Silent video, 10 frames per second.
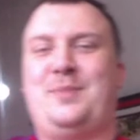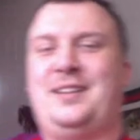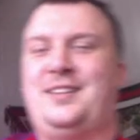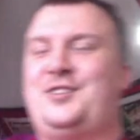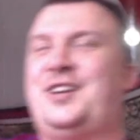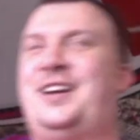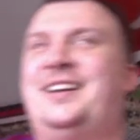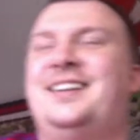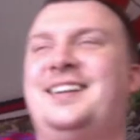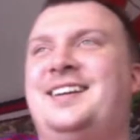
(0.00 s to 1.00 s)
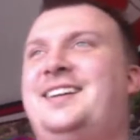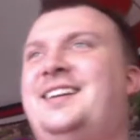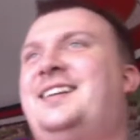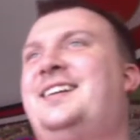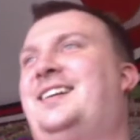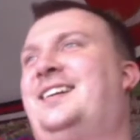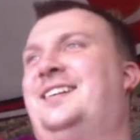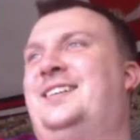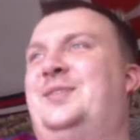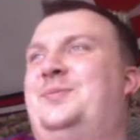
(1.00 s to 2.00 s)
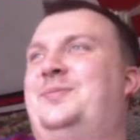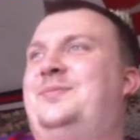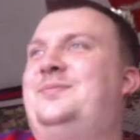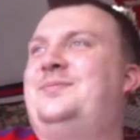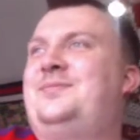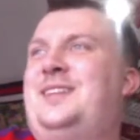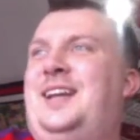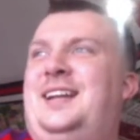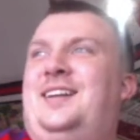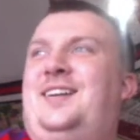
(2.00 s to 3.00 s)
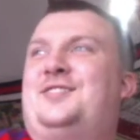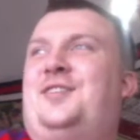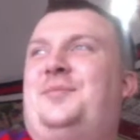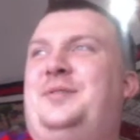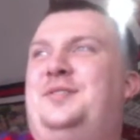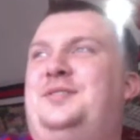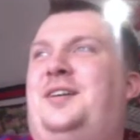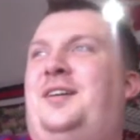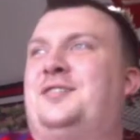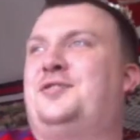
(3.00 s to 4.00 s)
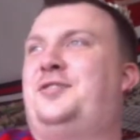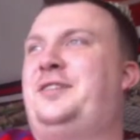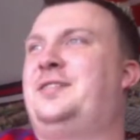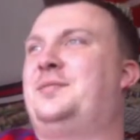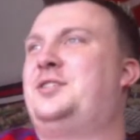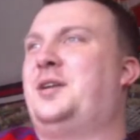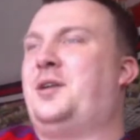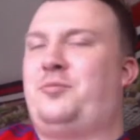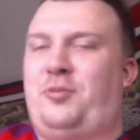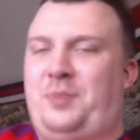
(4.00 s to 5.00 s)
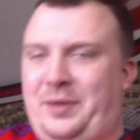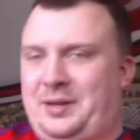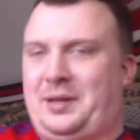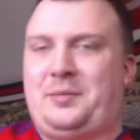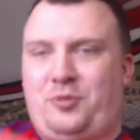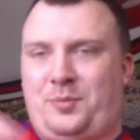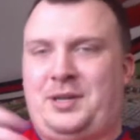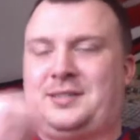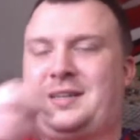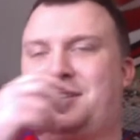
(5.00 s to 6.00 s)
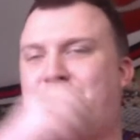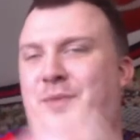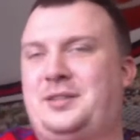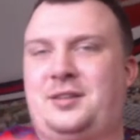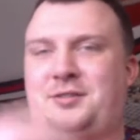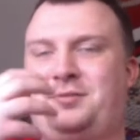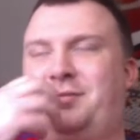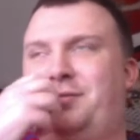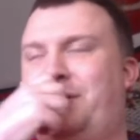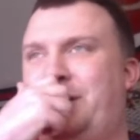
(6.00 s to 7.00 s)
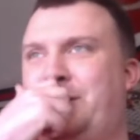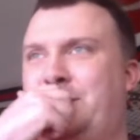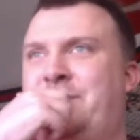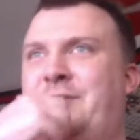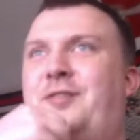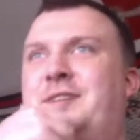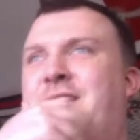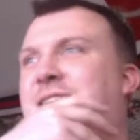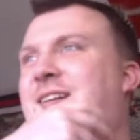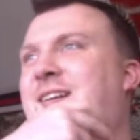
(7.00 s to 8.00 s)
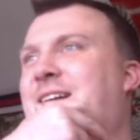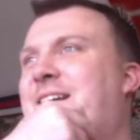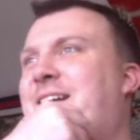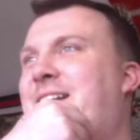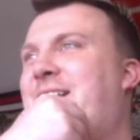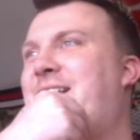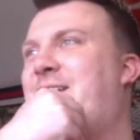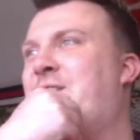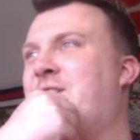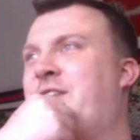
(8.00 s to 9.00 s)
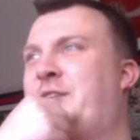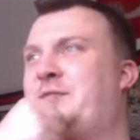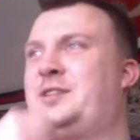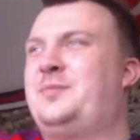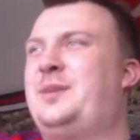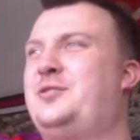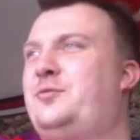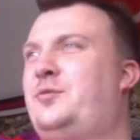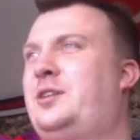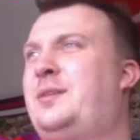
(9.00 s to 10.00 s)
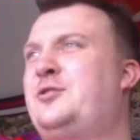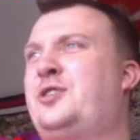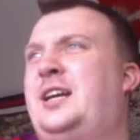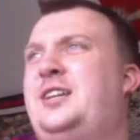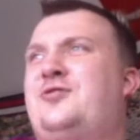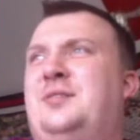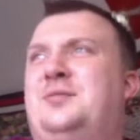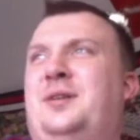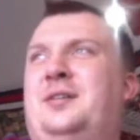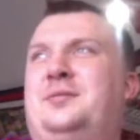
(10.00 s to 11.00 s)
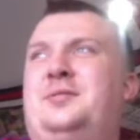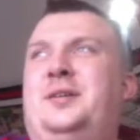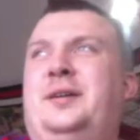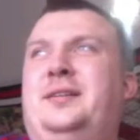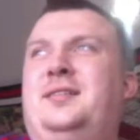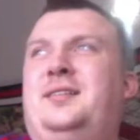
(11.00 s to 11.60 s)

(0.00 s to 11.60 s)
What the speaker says: been in the chat. The last time I saw you in a chat, like proper discussion amongst us all, and you was involved in it. Well, I think it was one of the match of the day streams that I was doing,